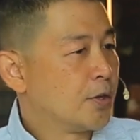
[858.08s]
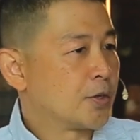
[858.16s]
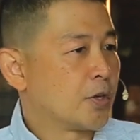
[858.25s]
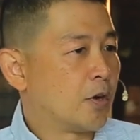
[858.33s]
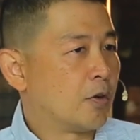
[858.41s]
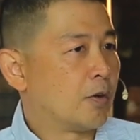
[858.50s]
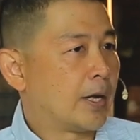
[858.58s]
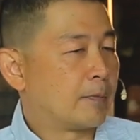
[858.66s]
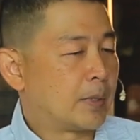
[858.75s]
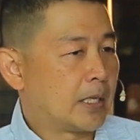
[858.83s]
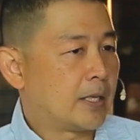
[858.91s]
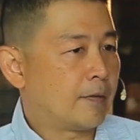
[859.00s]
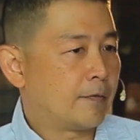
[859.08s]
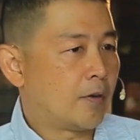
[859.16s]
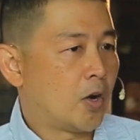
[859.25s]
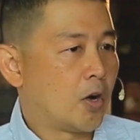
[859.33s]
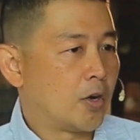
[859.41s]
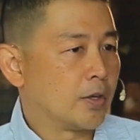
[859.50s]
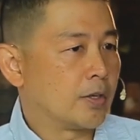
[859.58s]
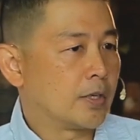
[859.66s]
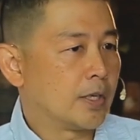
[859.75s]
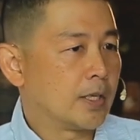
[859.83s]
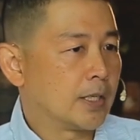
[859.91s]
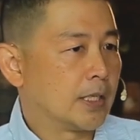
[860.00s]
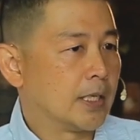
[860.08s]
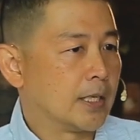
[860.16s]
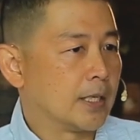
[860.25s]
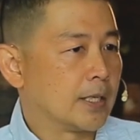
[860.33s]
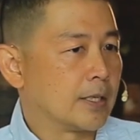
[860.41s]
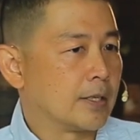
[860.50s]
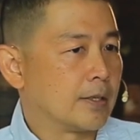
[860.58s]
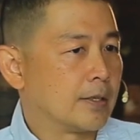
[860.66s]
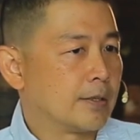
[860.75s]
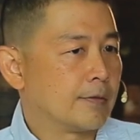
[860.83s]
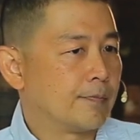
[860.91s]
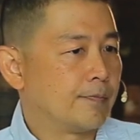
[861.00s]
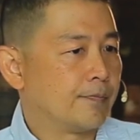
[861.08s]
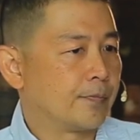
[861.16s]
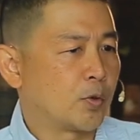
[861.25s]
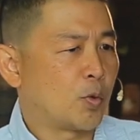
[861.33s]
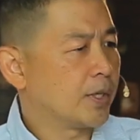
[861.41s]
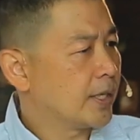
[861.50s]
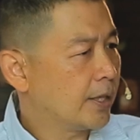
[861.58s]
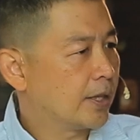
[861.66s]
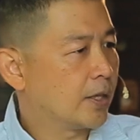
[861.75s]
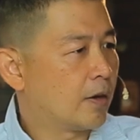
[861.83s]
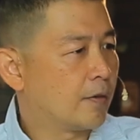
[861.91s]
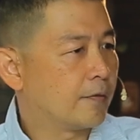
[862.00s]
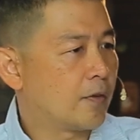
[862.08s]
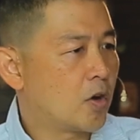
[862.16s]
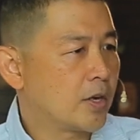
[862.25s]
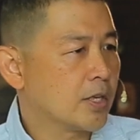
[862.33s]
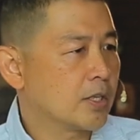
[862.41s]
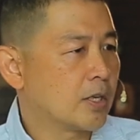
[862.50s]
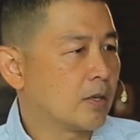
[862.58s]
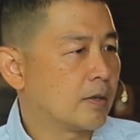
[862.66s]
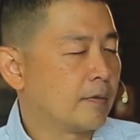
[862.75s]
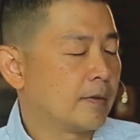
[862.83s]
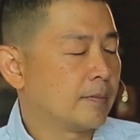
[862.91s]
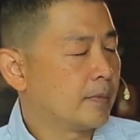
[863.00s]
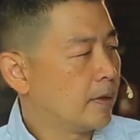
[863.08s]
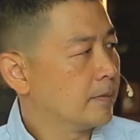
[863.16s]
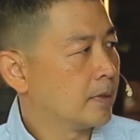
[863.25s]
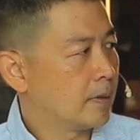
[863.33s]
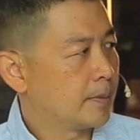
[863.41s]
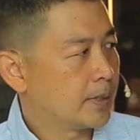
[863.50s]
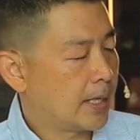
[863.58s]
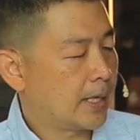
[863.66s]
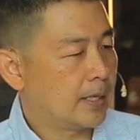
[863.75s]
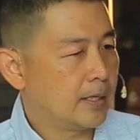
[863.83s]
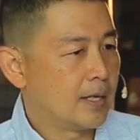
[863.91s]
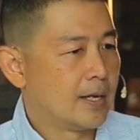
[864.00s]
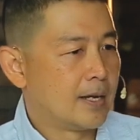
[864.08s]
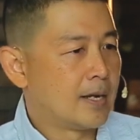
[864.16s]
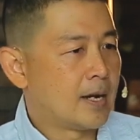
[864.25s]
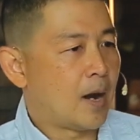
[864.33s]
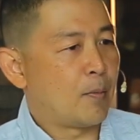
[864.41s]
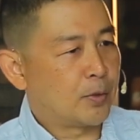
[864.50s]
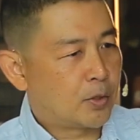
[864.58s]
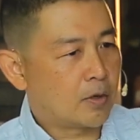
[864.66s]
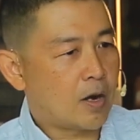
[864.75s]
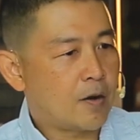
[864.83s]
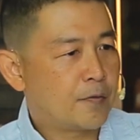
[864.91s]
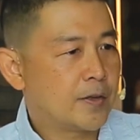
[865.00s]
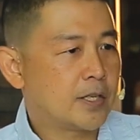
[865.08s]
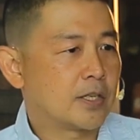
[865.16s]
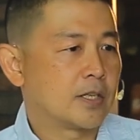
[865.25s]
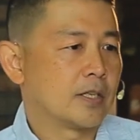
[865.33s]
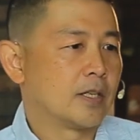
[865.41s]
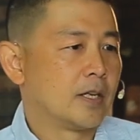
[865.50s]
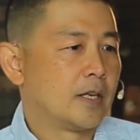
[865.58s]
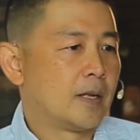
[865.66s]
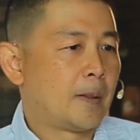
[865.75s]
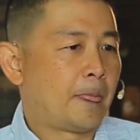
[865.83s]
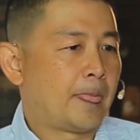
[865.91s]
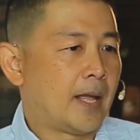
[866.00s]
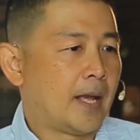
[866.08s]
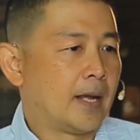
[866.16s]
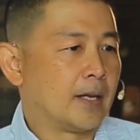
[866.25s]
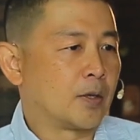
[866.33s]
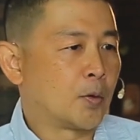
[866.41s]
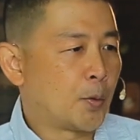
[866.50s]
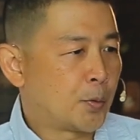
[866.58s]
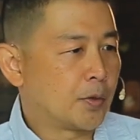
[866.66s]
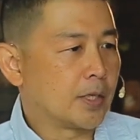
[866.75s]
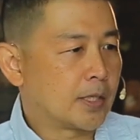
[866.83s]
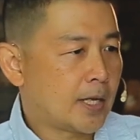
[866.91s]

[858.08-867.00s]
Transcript: So I believe on the 20th of August, I went to the office and go through the